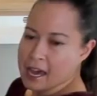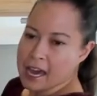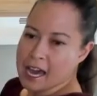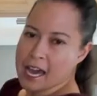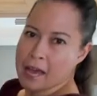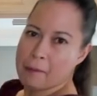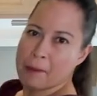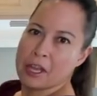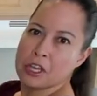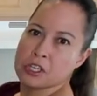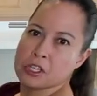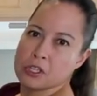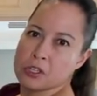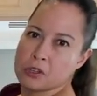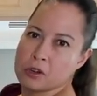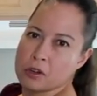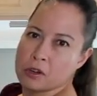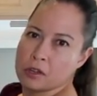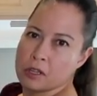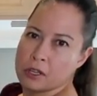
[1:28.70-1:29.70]
I mentioned
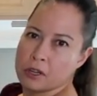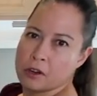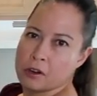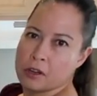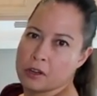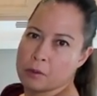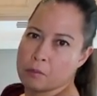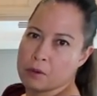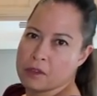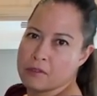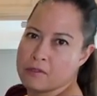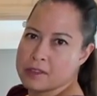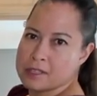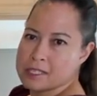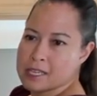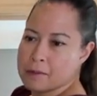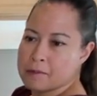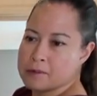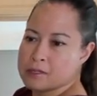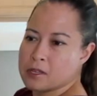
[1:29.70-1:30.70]
earlier in previous
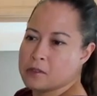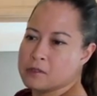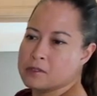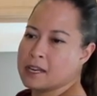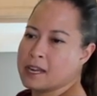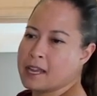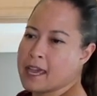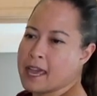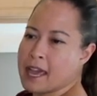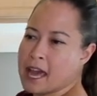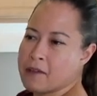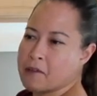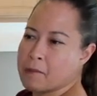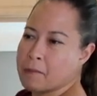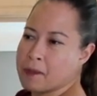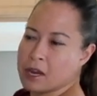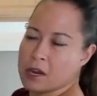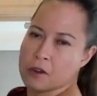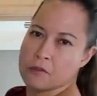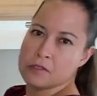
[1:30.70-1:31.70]
episodes that I have a
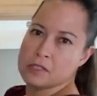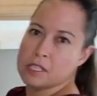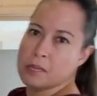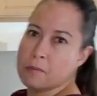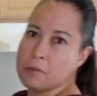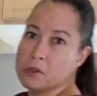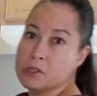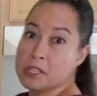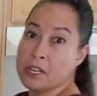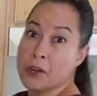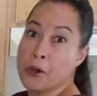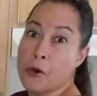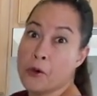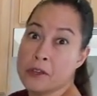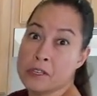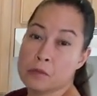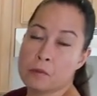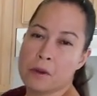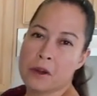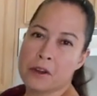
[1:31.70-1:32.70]
pair of slippers that I
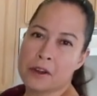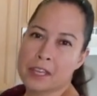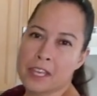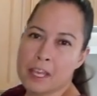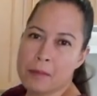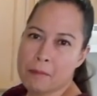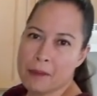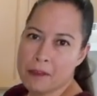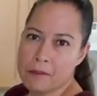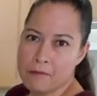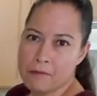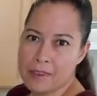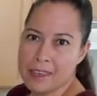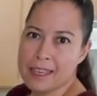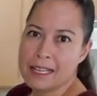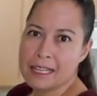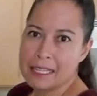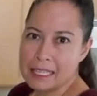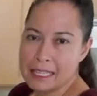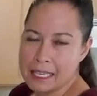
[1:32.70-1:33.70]
always wear to keep my feet
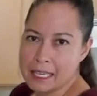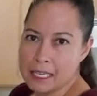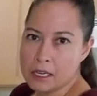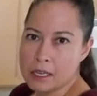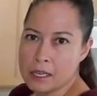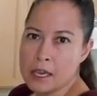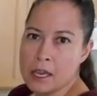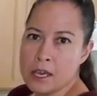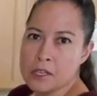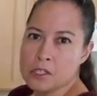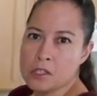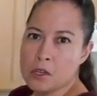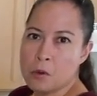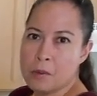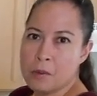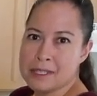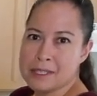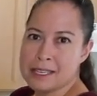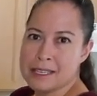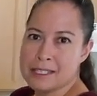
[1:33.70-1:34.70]
clean. So
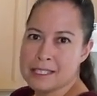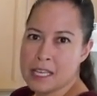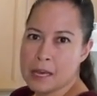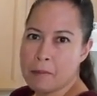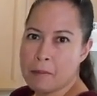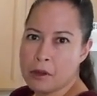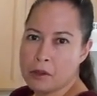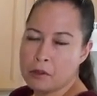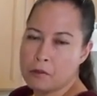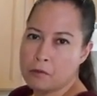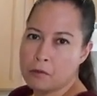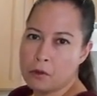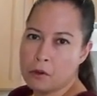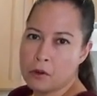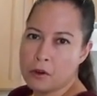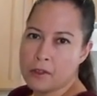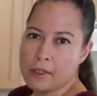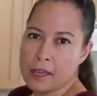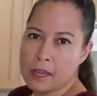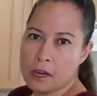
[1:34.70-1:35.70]
once I step on the
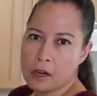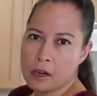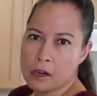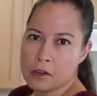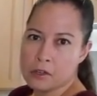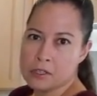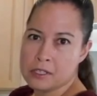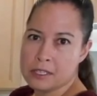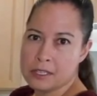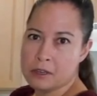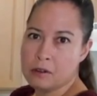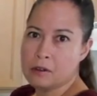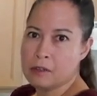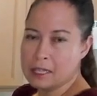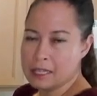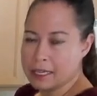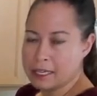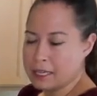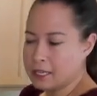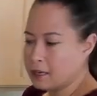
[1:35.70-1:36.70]
floor, they are still
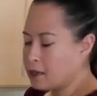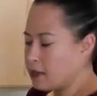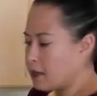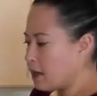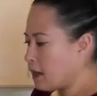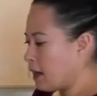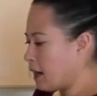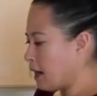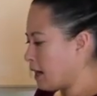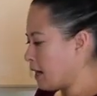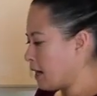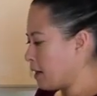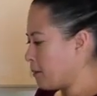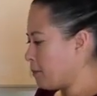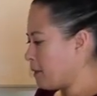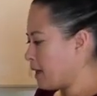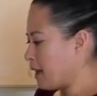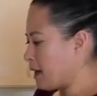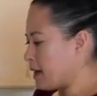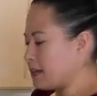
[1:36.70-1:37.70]
clean. Um,
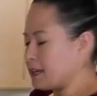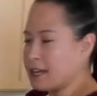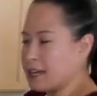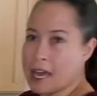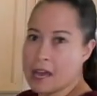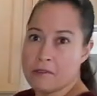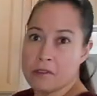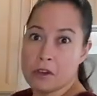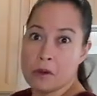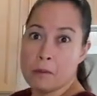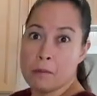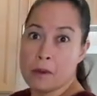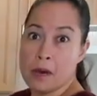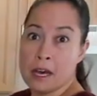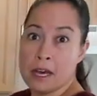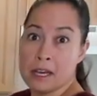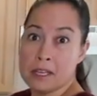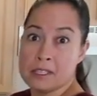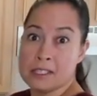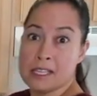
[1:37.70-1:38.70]
and I have a,
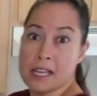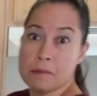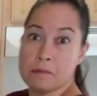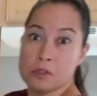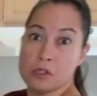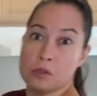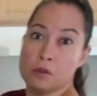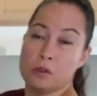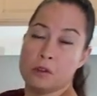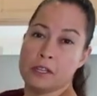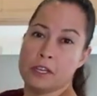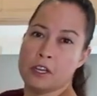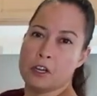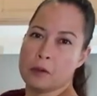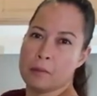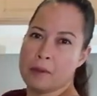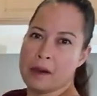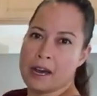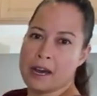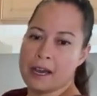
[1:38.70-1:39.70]
a, step stool here
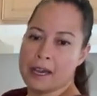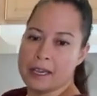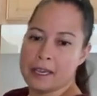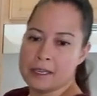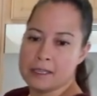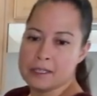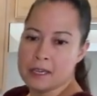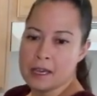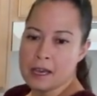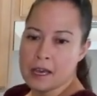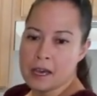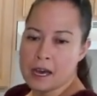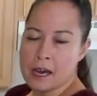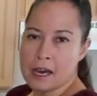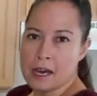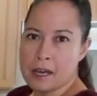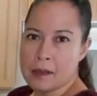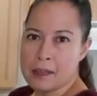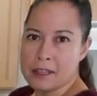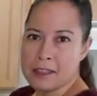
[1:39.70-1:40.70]
behind
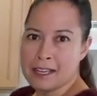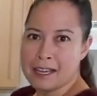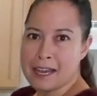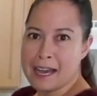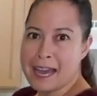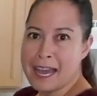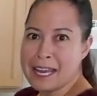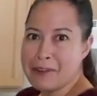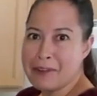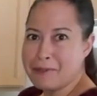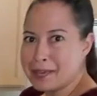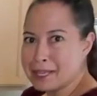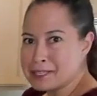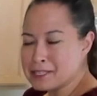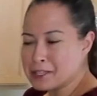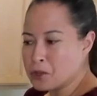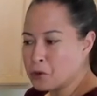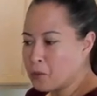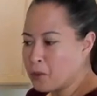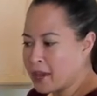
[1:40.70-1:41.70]
uh, that kind of gets in
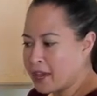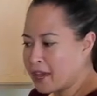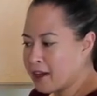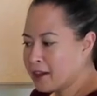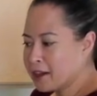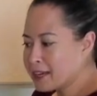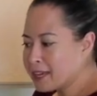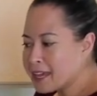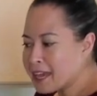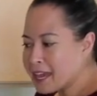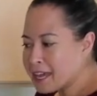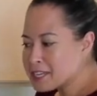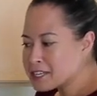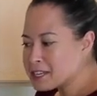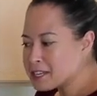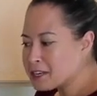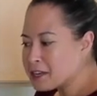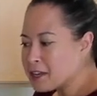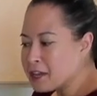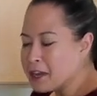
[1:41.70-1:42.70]
the way on occasion.